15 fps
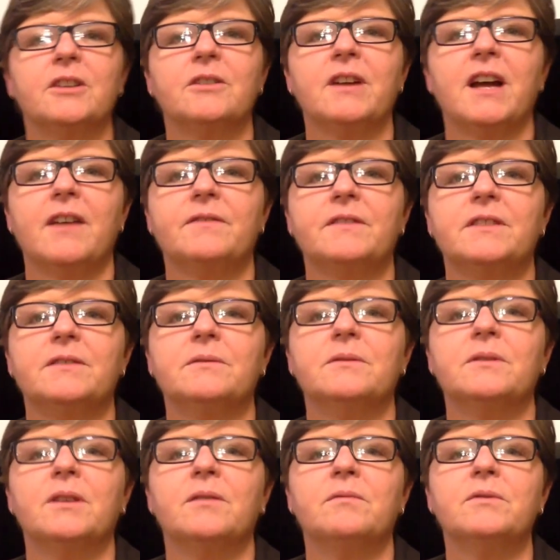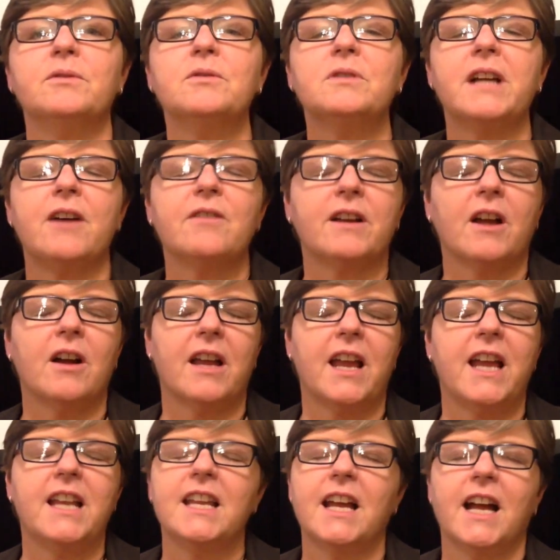You have to rule out
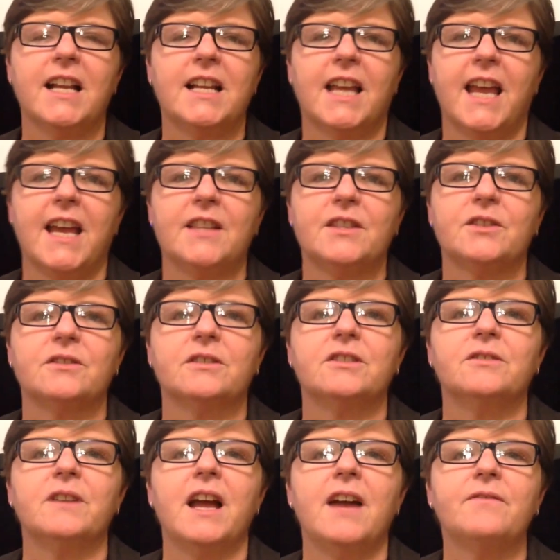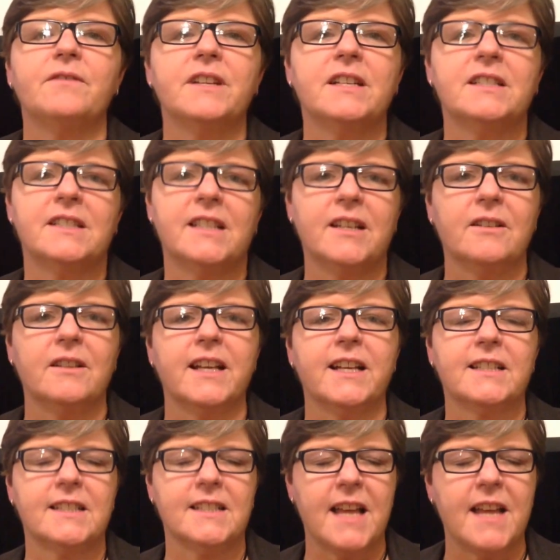any kind of cancer to every single
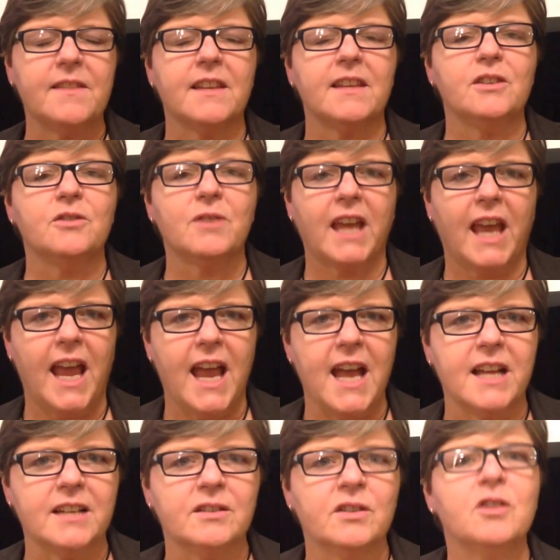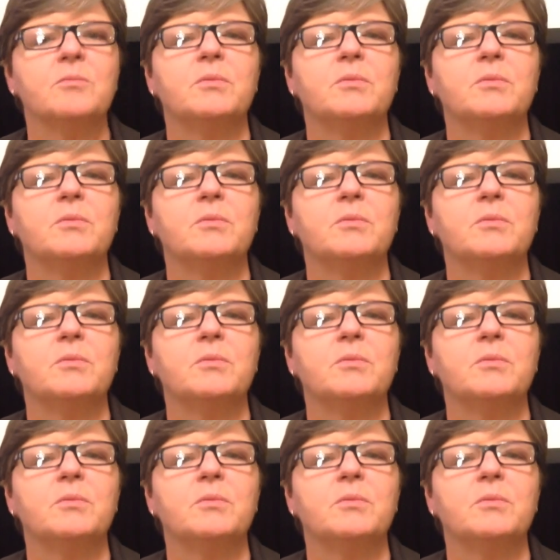extent that you can